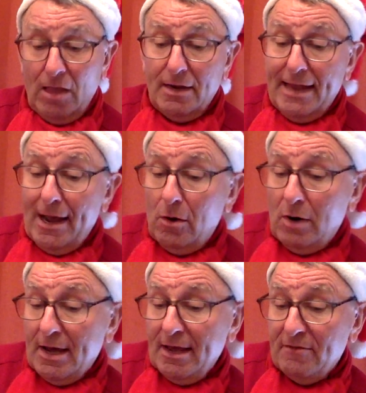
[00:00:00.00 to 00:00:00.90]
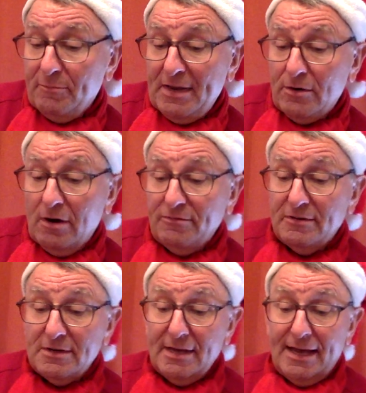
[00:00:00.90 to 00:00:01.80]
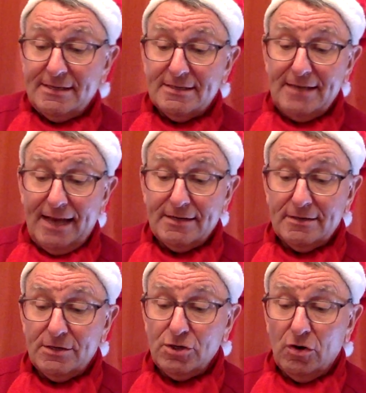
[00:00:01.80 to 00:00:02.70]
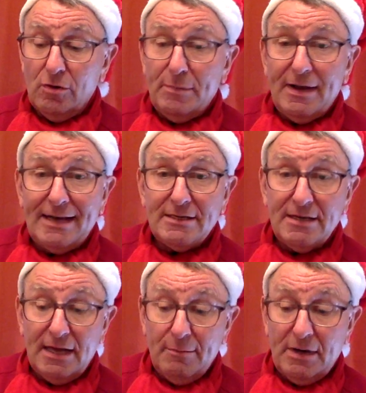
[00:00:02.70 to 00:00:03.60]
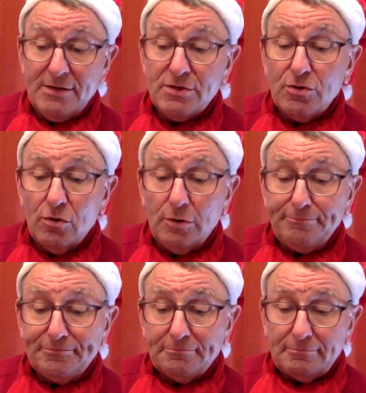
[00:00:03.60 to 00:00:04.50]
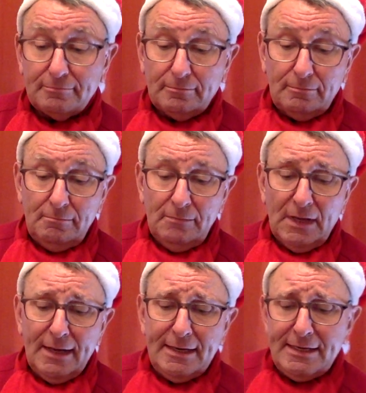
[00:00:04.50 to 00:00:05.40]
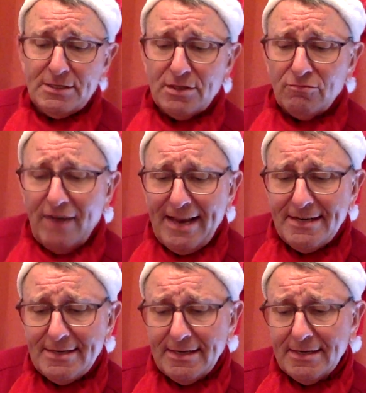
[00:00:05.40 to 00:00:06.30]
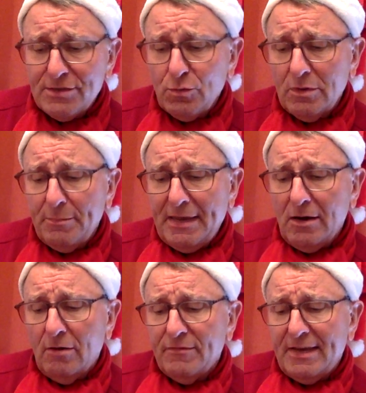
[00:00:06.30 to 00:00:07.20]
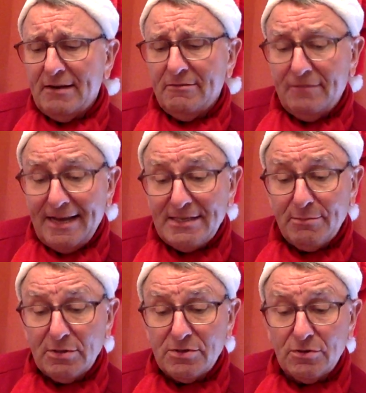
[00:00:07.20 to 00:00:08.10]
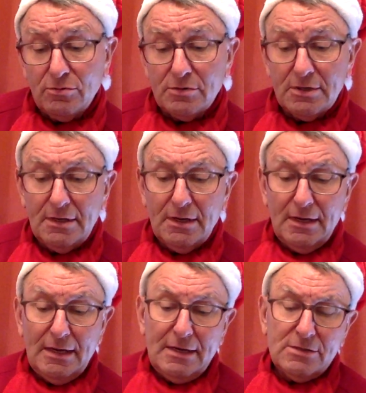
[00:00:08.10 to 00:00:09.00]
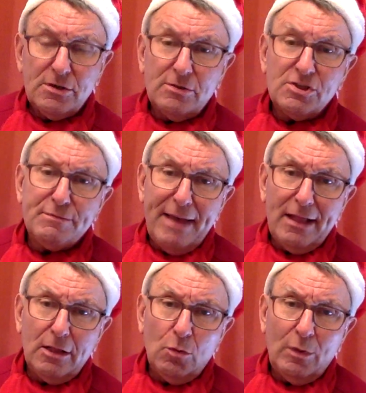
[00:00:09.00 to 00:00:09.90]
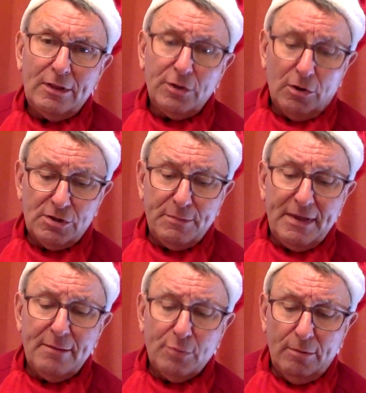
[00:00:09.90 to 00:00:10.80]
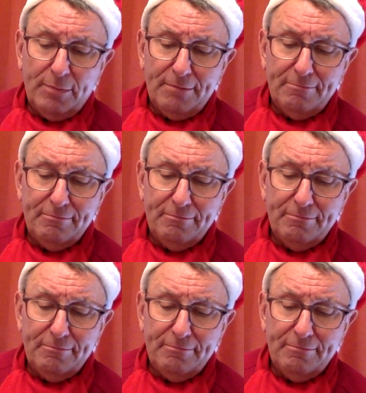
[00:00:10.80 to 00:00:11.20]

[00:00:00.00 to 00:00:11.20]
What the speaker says: Now I have been offered a Santa job at a nearby store. At least the reindeers will be of the inflatable sort, so the smell will not be a problem.